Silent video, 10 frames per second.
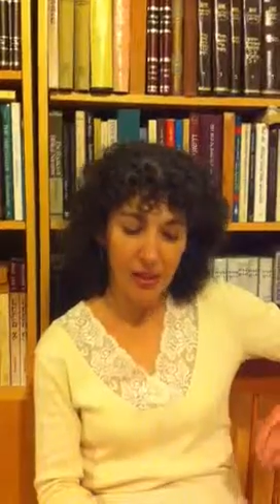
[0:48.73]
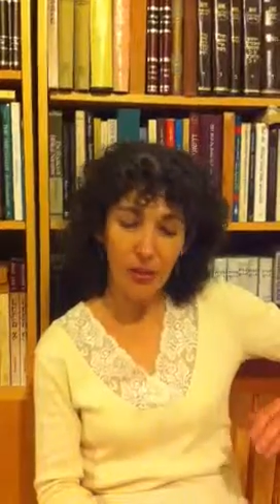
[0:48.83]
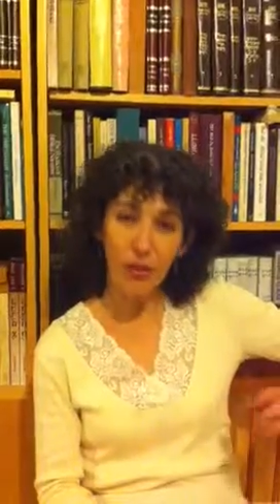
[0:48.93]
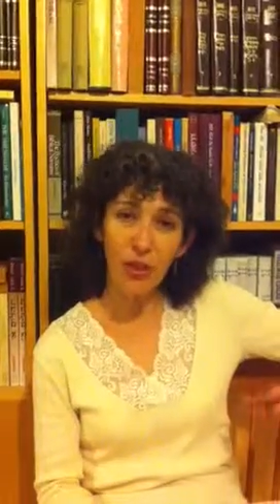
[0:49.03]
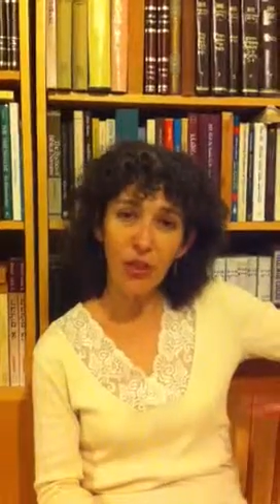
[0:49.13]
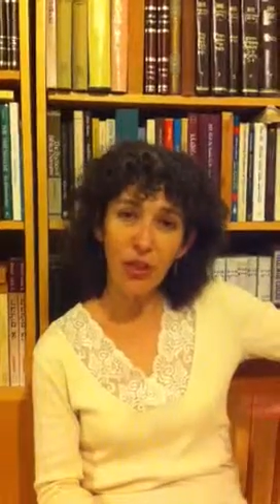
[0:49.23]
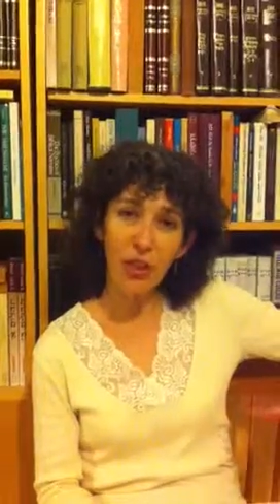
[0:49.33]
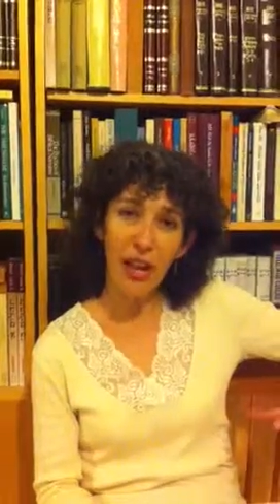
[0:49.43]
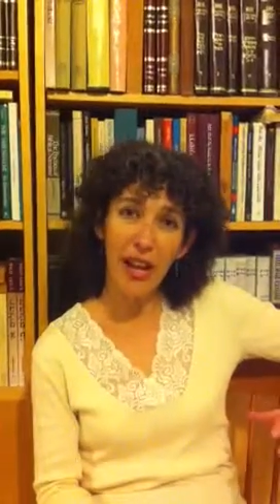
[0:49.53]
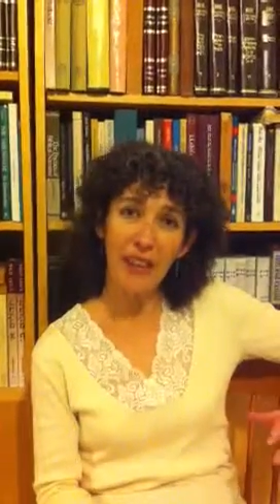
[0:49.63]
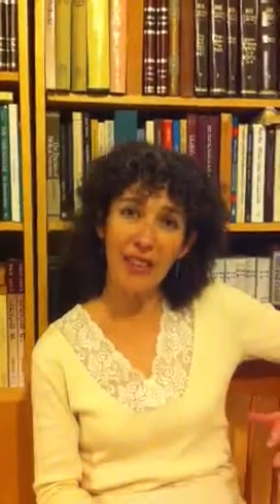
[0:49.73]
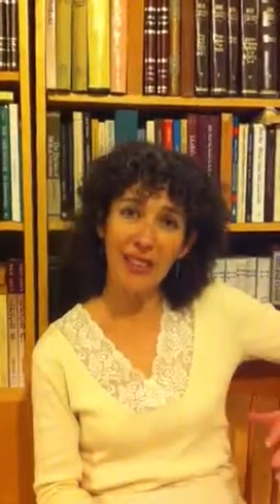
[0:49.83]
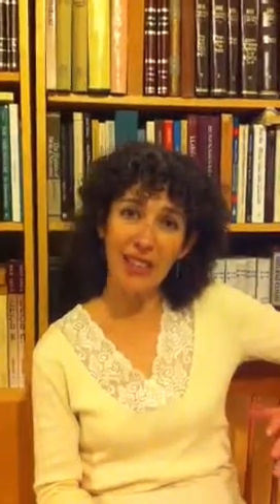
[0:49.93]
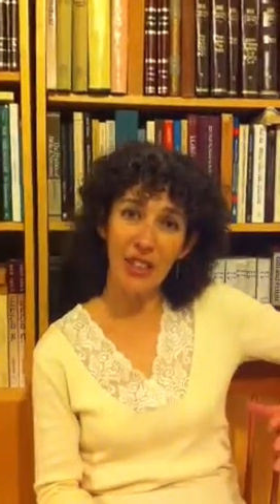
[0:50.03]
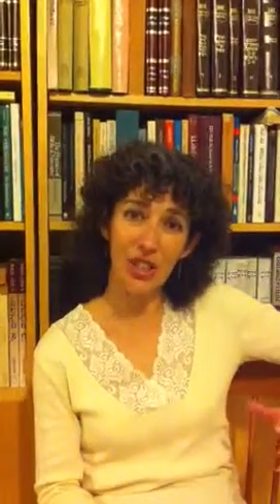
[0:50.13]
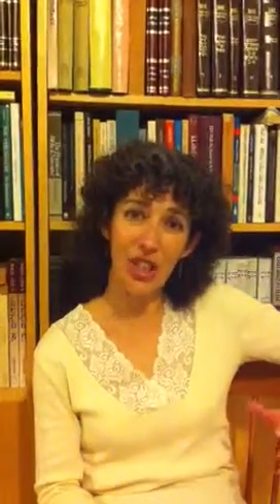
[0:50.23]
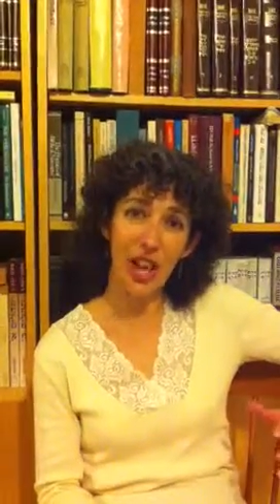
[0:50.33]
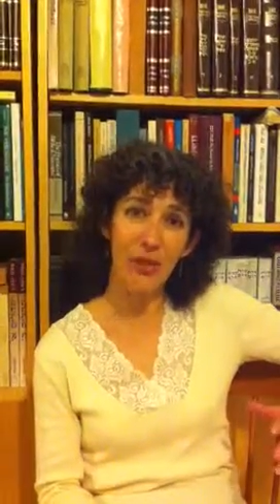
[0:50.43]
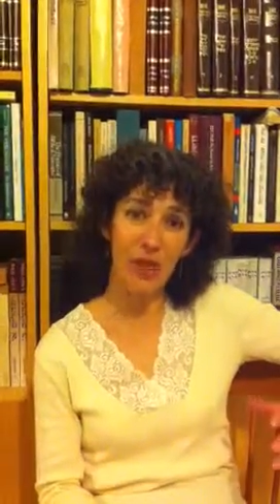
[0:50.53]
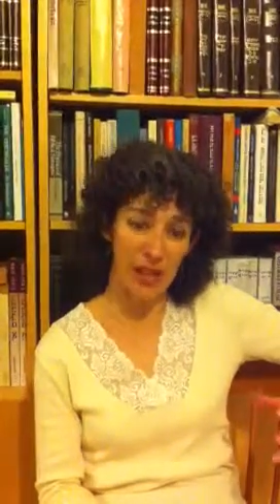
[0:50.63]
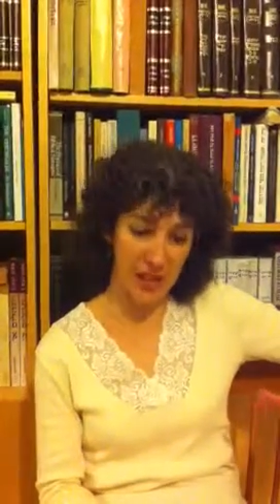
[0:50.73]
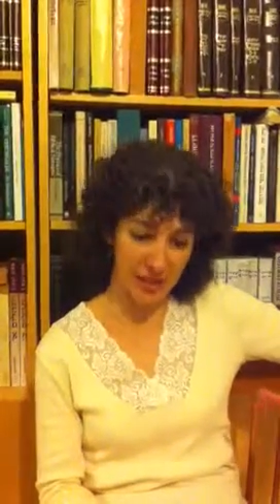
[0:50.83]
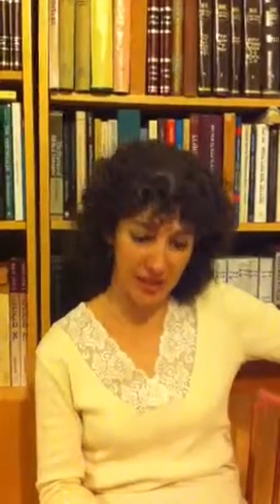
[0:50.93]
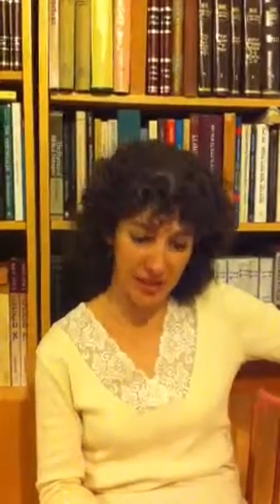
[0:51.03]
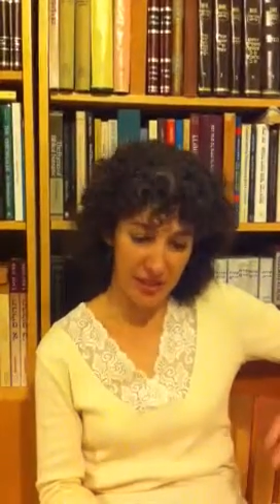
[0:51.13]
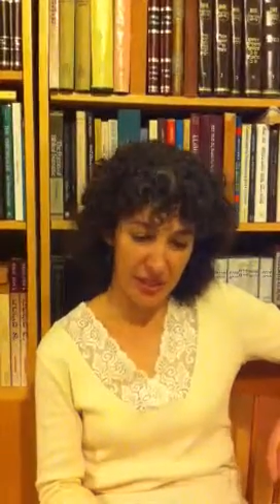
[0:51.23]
The first one you have is lishkav et.